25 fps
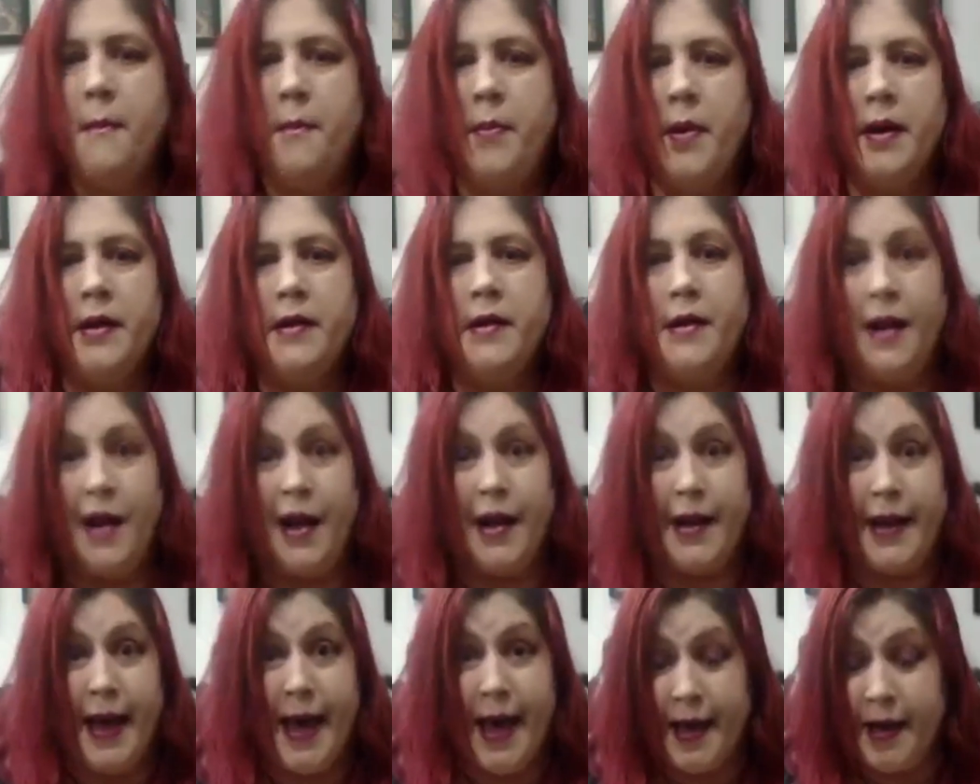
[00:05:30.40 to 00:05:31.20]
But
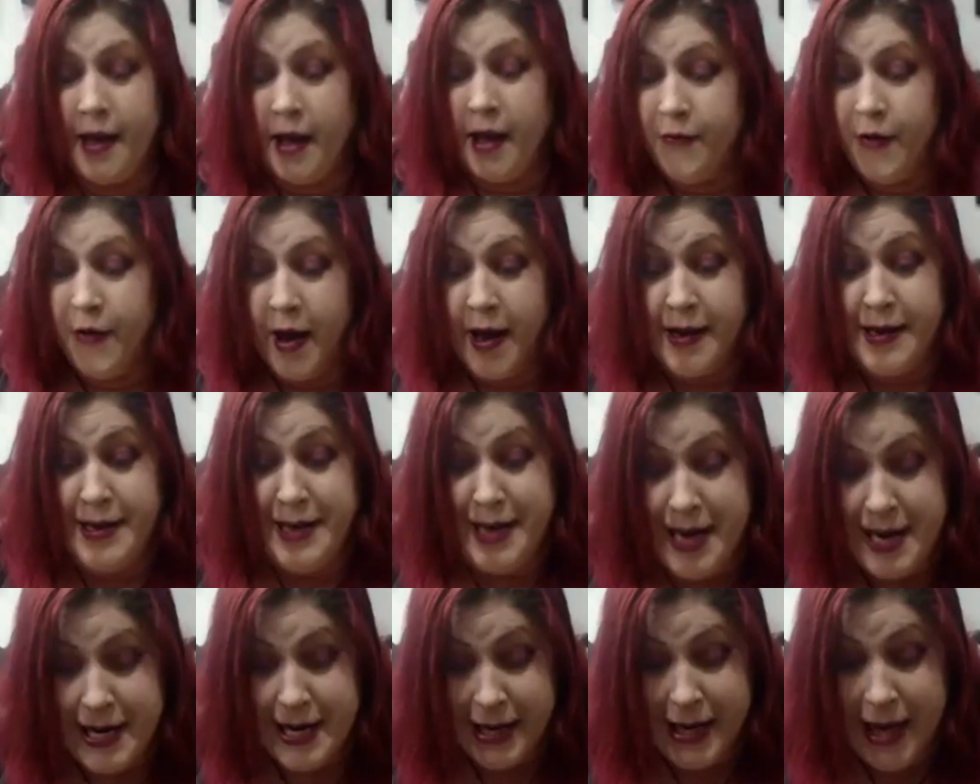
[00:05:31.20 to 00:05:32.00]
again, if I
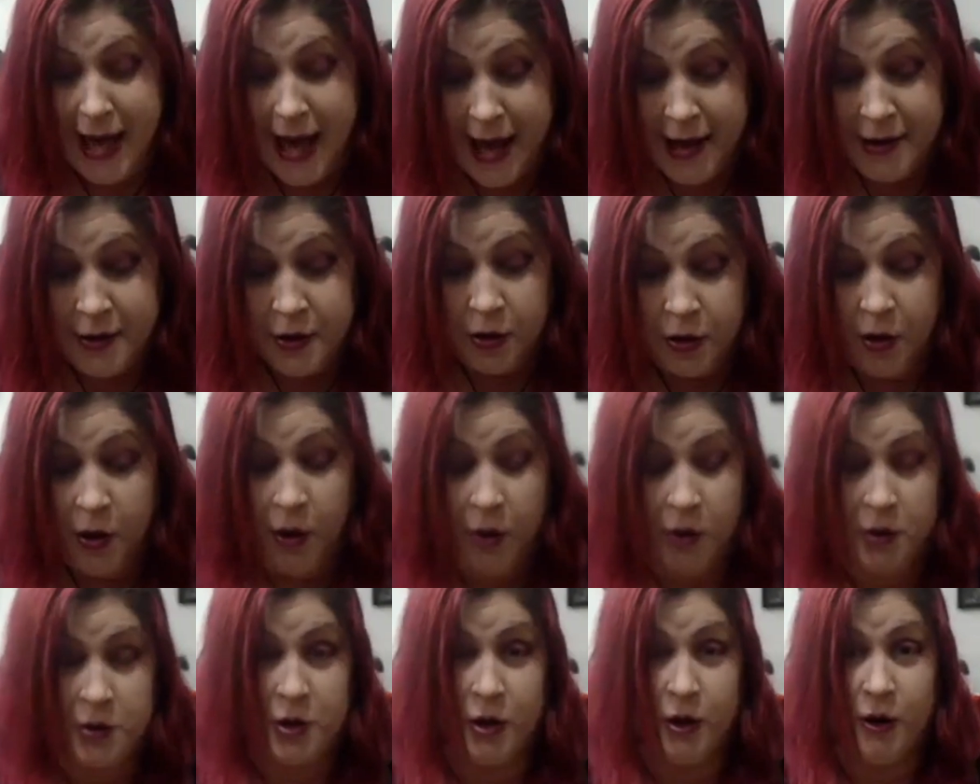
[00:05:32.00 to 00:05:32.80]
need a candle
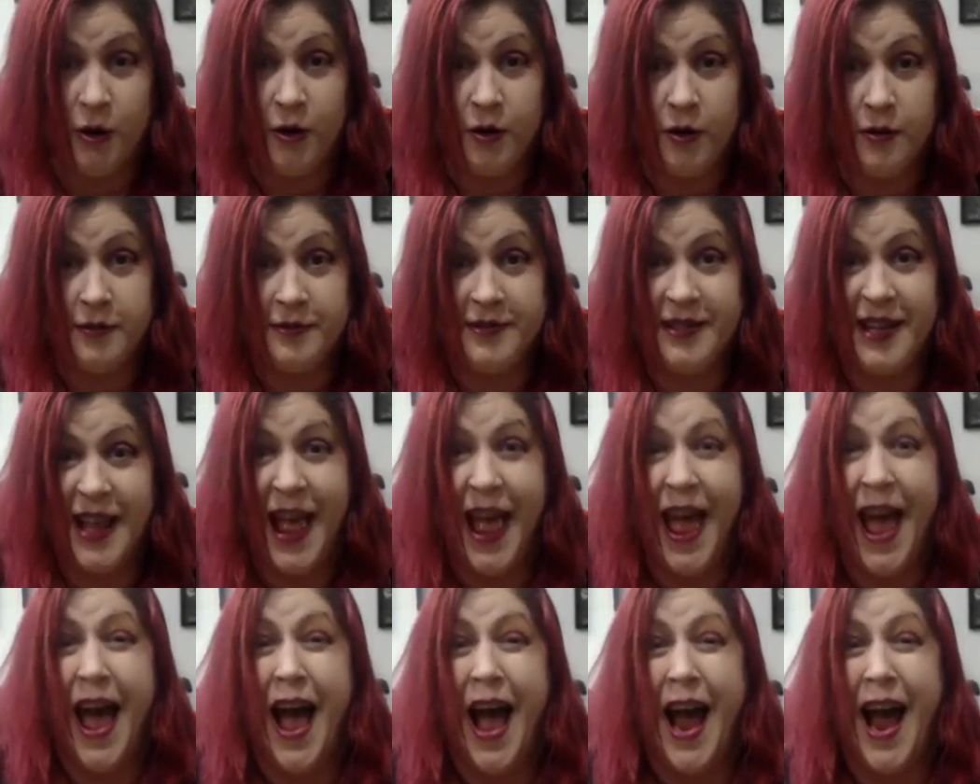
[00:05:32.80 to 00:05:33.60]
holder,
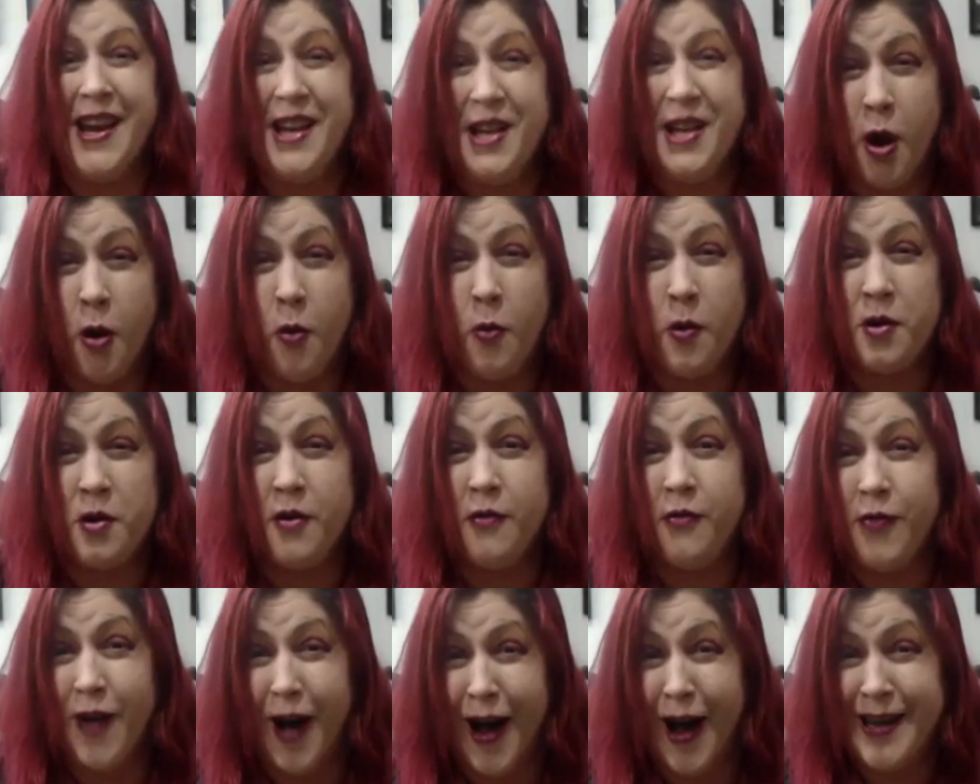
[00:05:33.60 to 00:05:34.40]
I know where
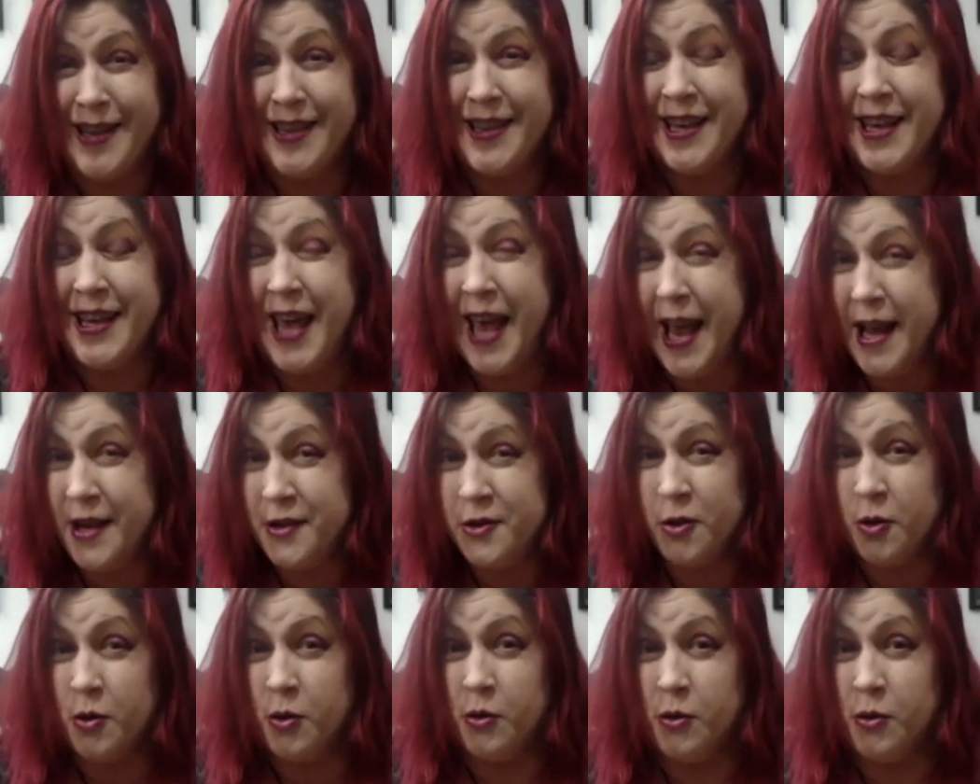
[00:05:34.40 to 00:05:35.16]
to find the candle